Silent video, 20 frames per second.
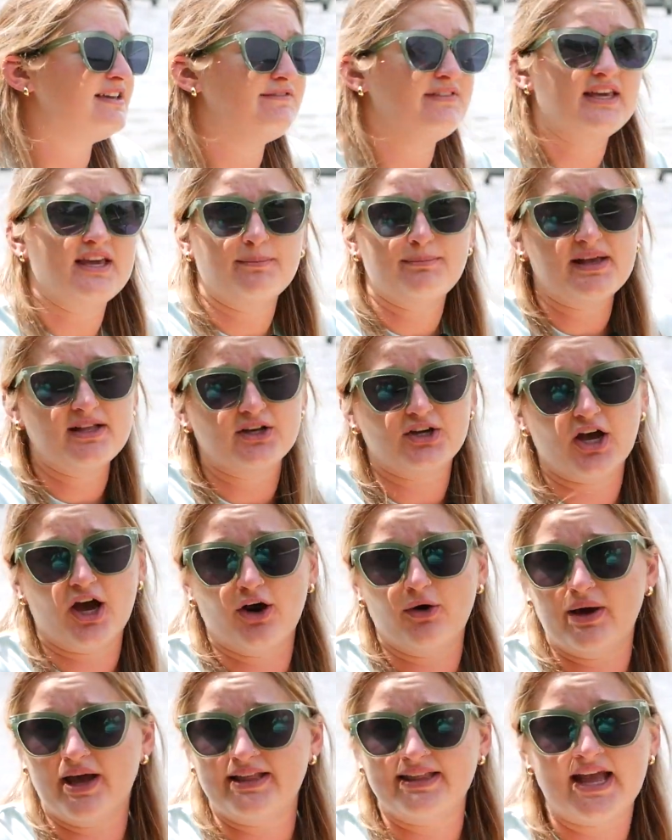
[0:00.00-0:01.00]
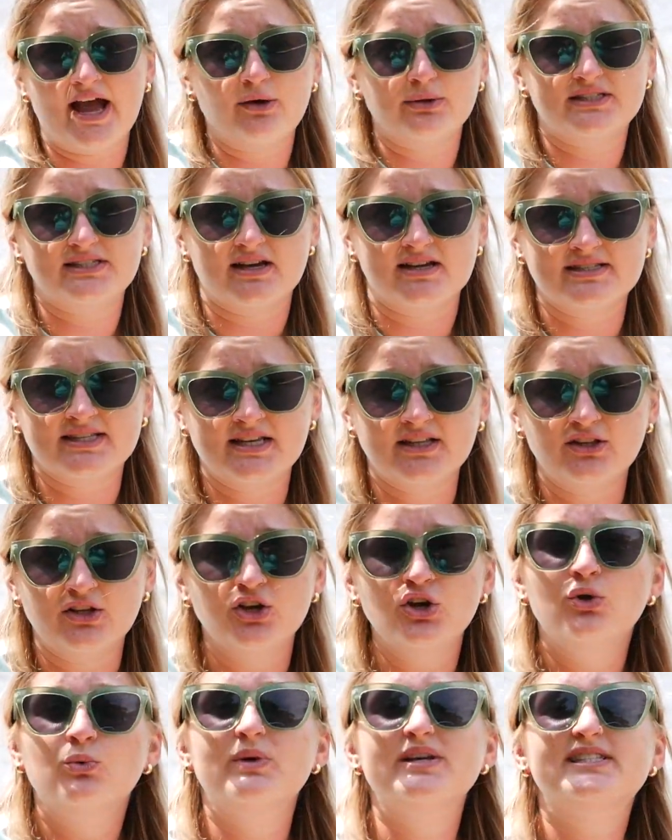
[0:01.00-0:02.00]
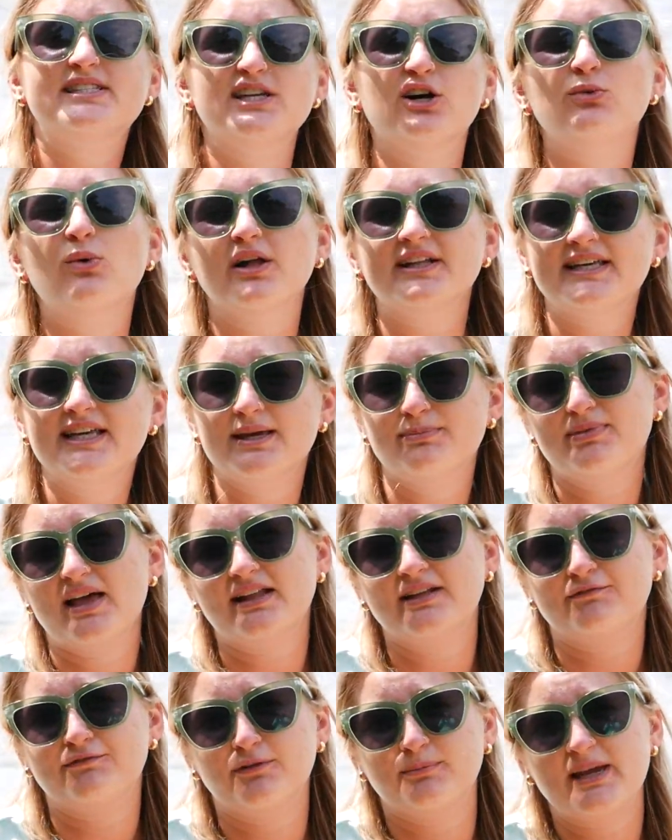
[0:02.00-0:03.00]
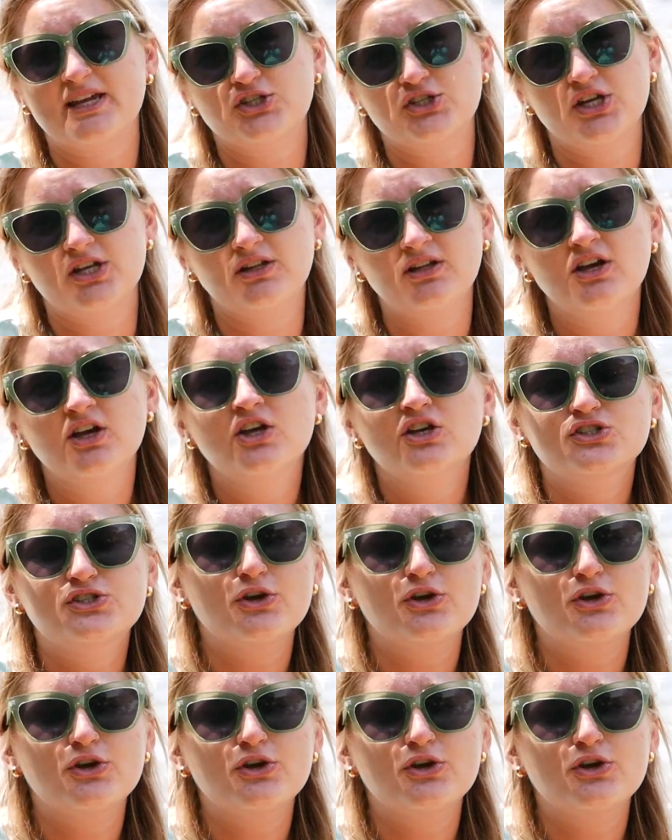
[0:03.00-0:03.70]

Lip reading: SAV a bit ago and now it doesn't. We still want to keep that information.